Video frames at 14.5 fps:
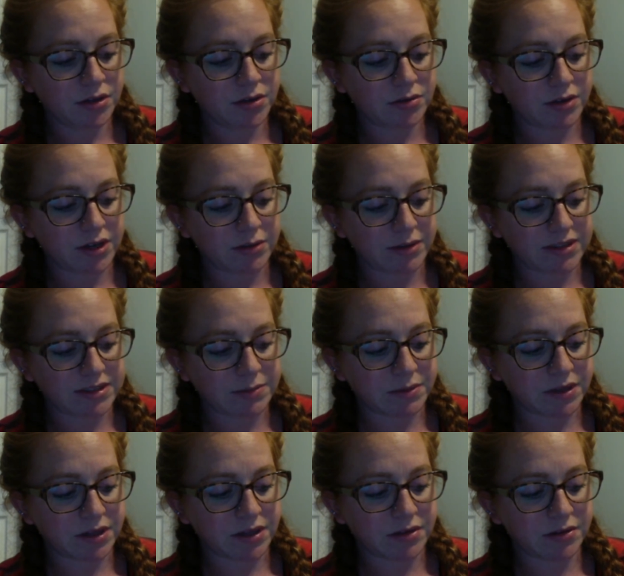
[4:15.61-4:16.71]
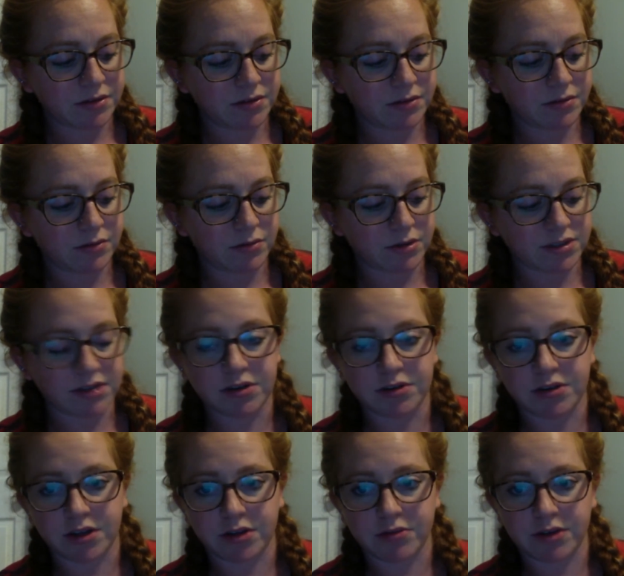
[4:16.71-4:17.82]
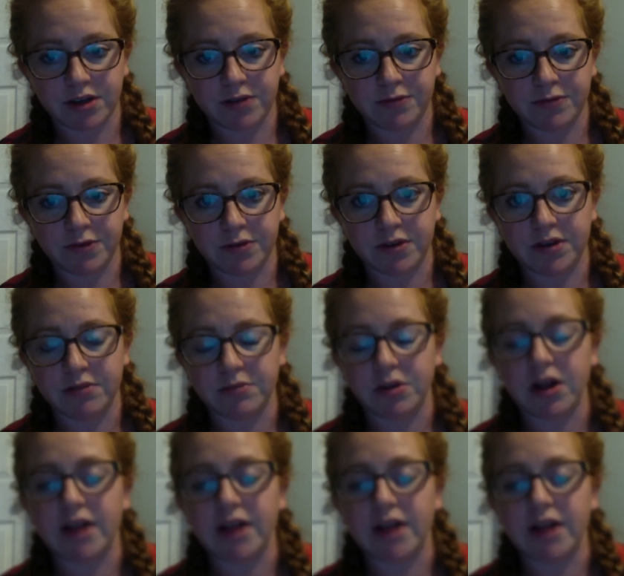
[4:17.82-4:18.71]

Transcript: create a recipe, or down here you can create a food and it will